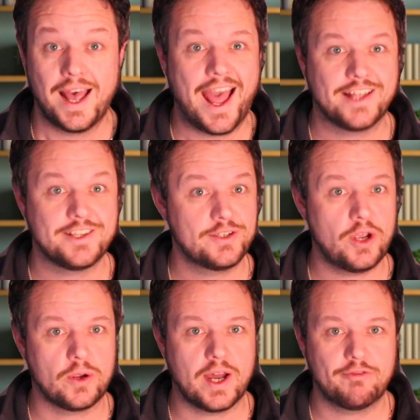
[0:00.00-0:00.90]
And
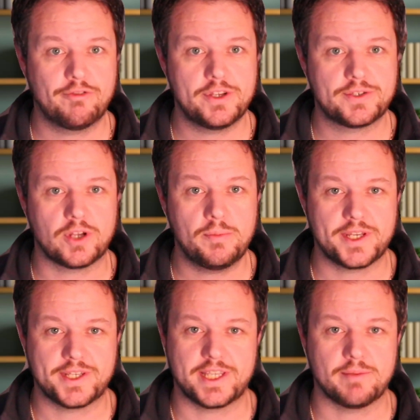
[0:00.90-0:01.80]
so, our first stop
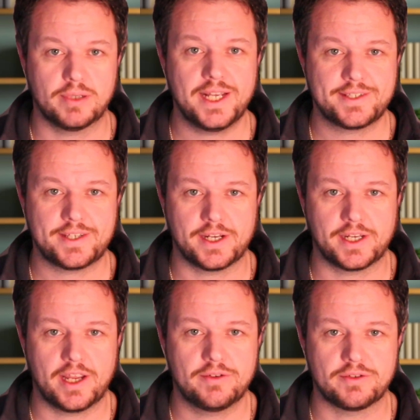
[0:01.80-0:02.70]
is the Plus
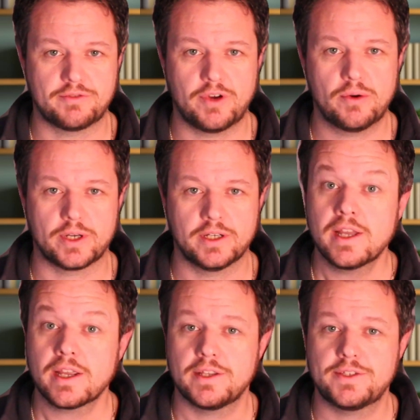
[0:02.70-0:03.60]
Encounters folder.
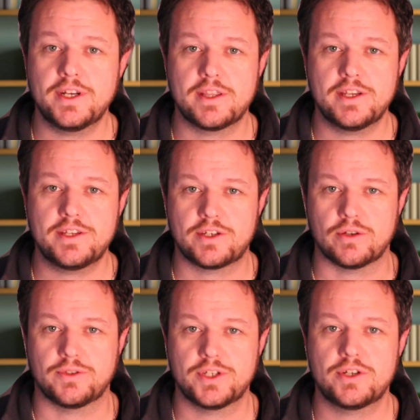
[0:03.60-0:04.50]
Consider this your
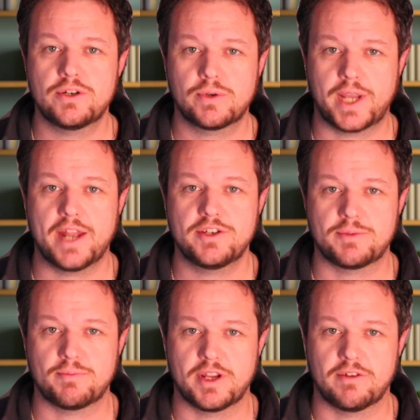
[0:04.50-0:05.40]
digital catcher's
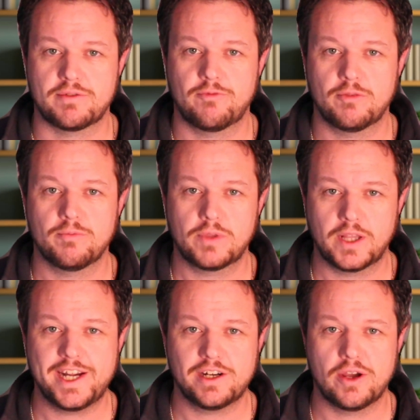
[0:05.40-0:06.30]
mitt. From
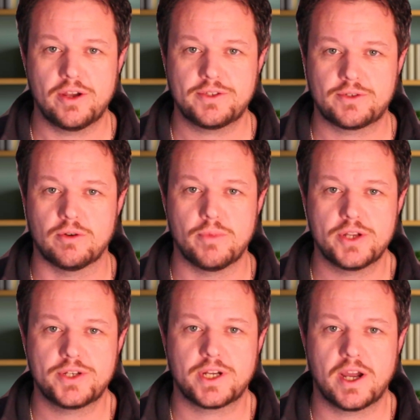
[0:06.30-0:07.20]
fleeting notes to
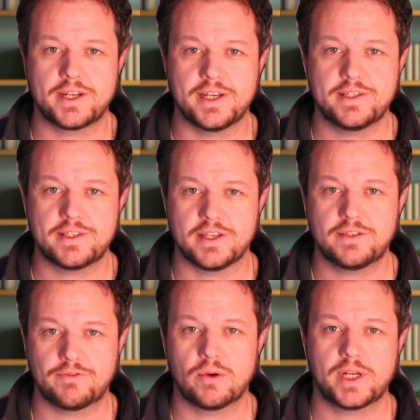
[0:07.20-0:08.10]
emerging ideas, this
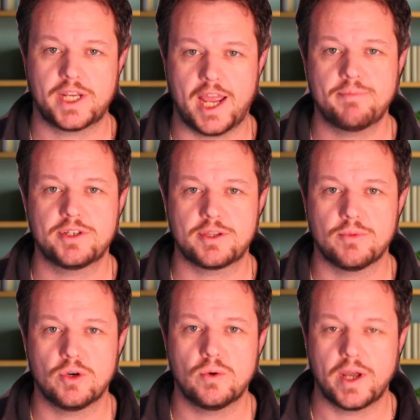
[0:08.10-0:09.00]
folder captures them
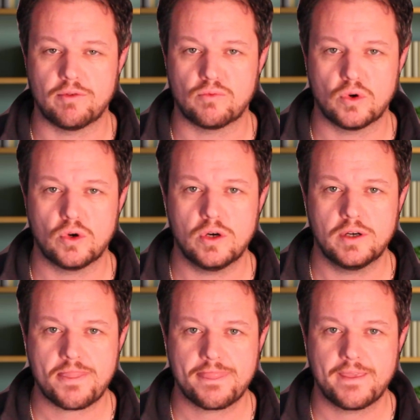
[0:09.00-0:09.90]
all in raw
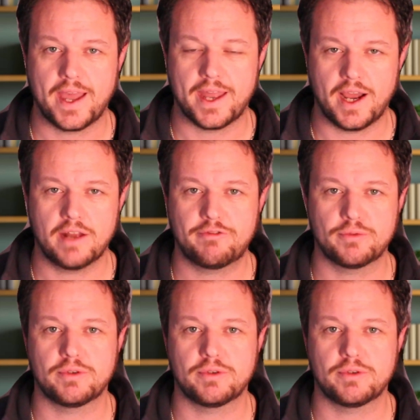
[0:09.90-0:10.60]
and unfiltered